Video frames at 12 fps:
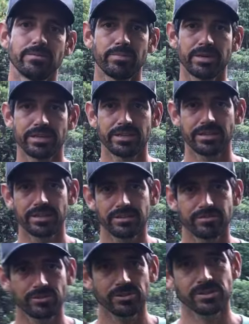but
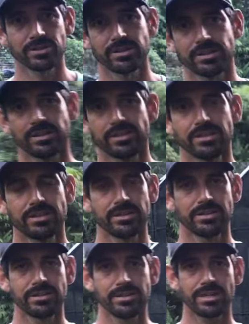never
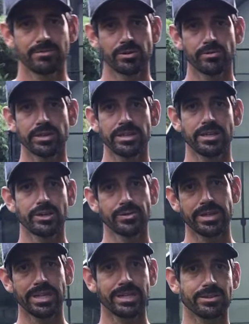really a
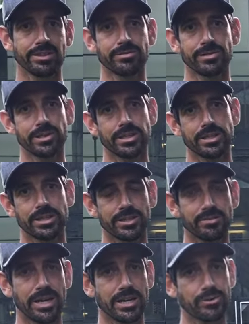greenhouse converted in
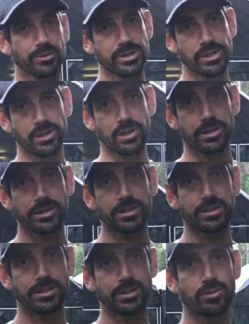this manner where your garden
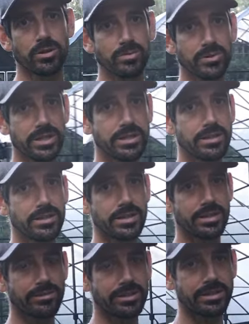is incorporated
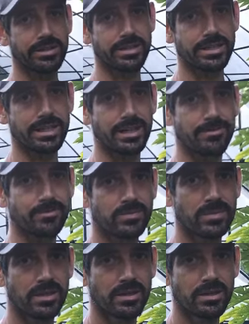and everything like that.
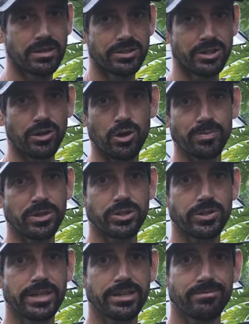So I hope you
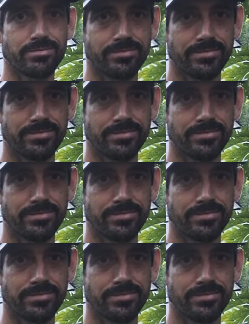enjoyed it.